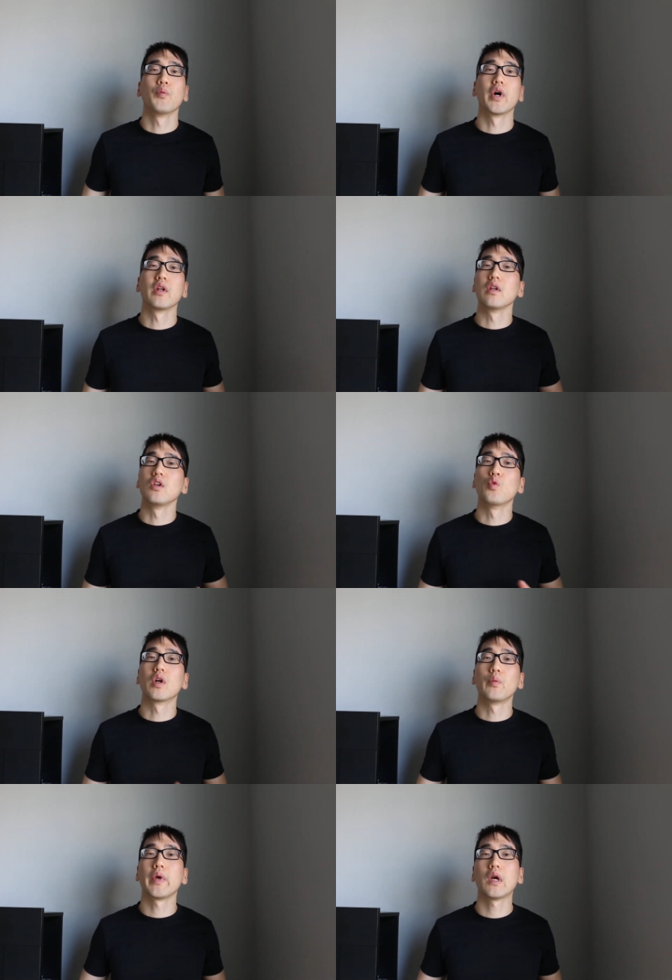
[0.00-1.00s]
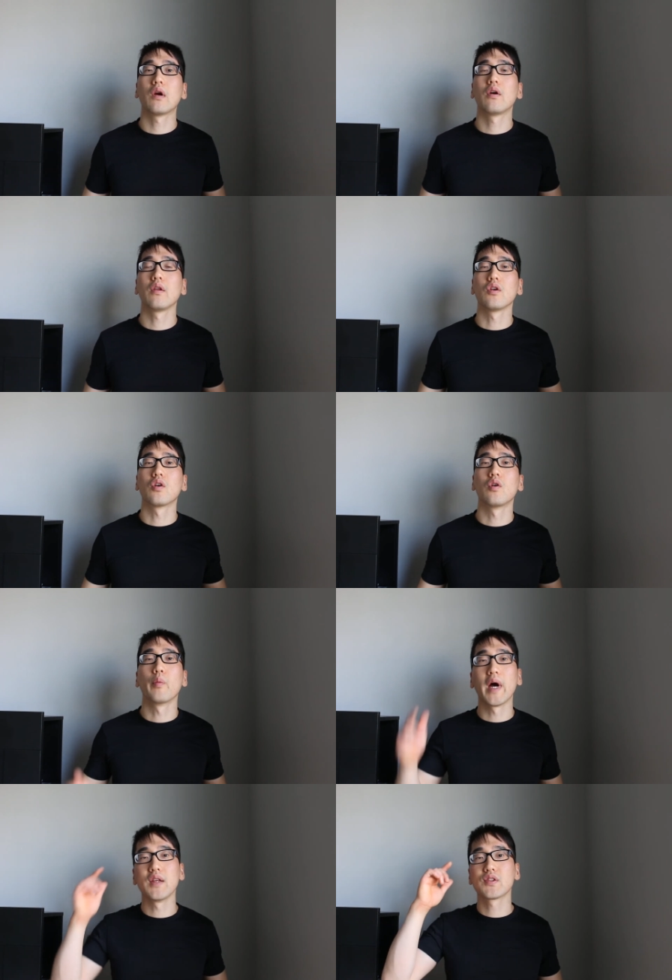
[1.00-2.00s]
But you want to pair your
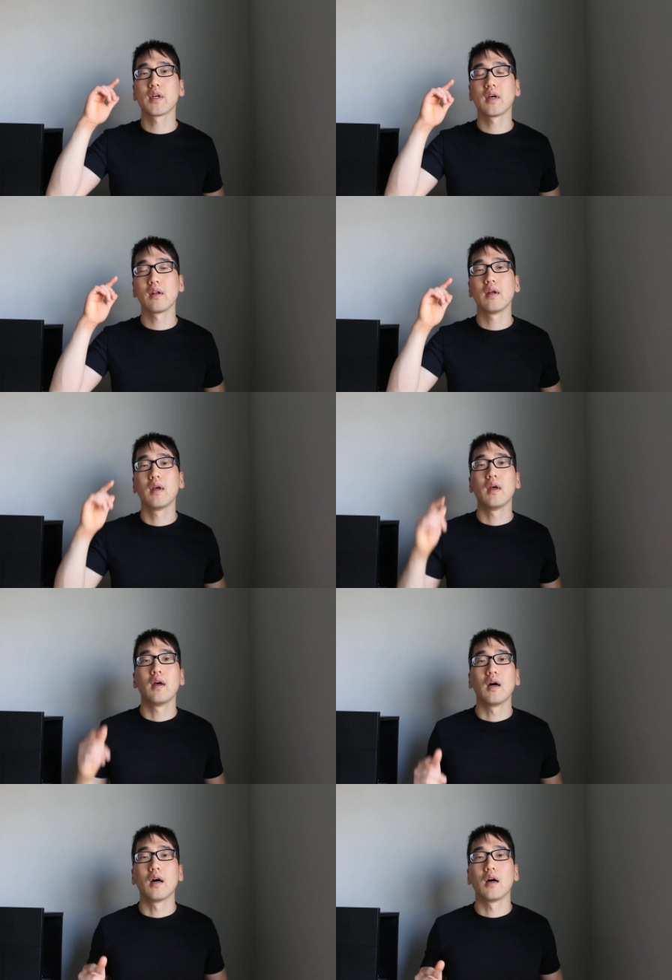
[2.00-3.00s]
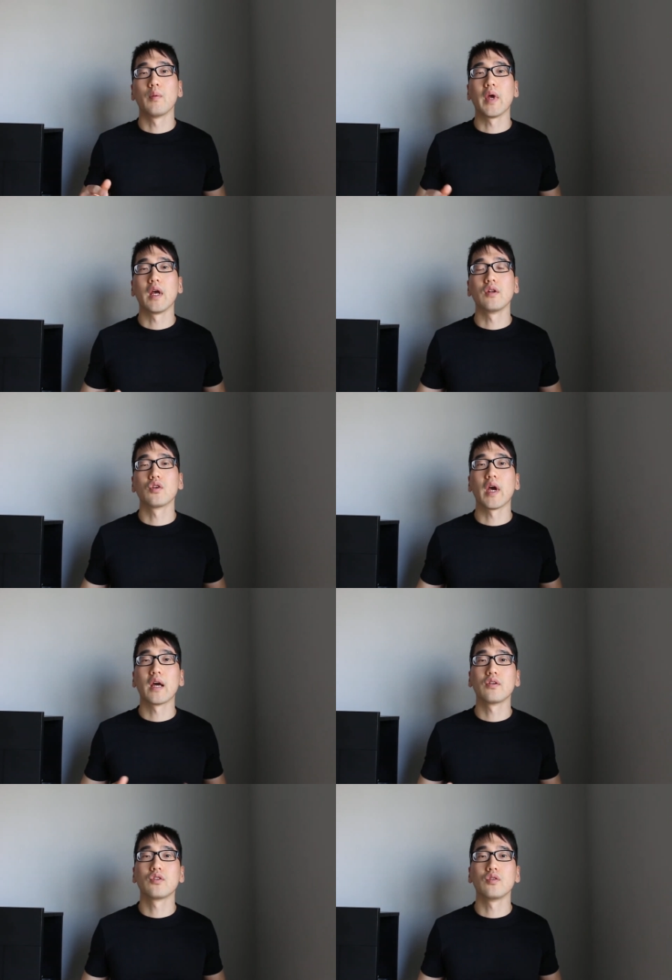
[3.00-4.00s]
mindset um, and your
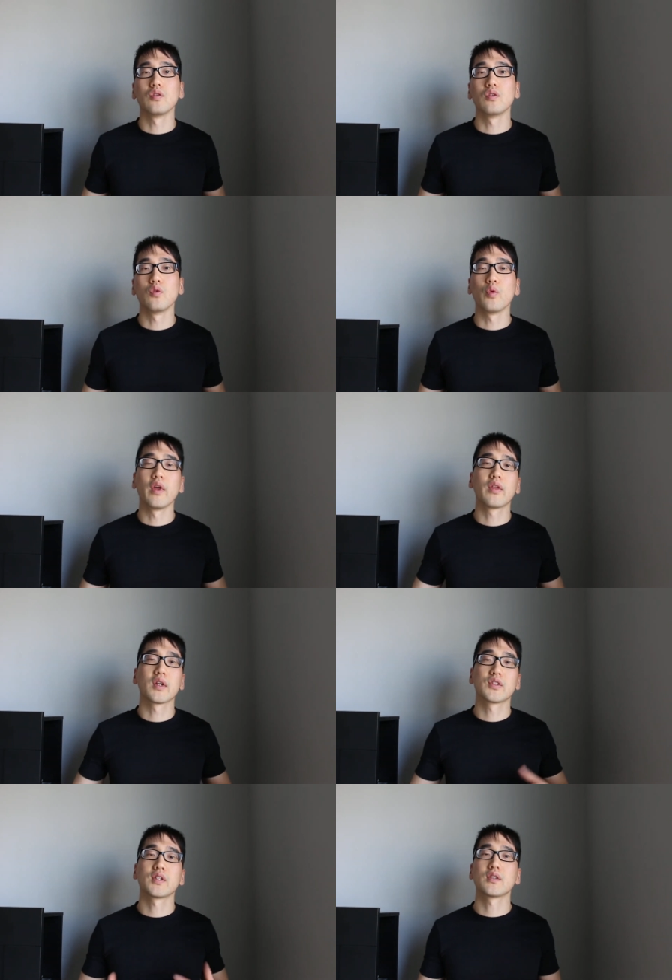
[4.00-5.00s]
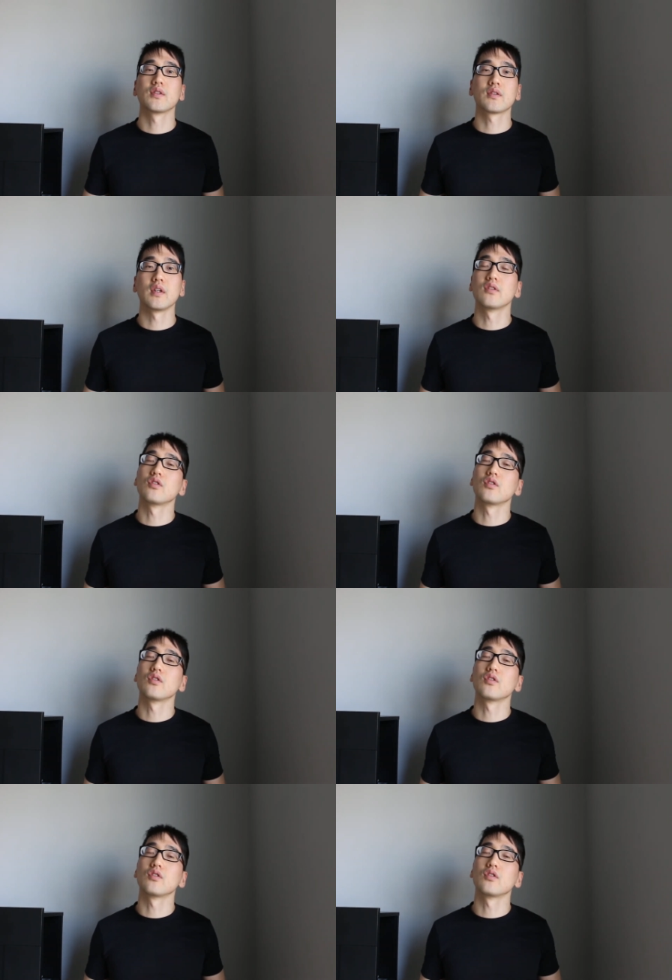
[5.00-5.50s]
attitude with consistency.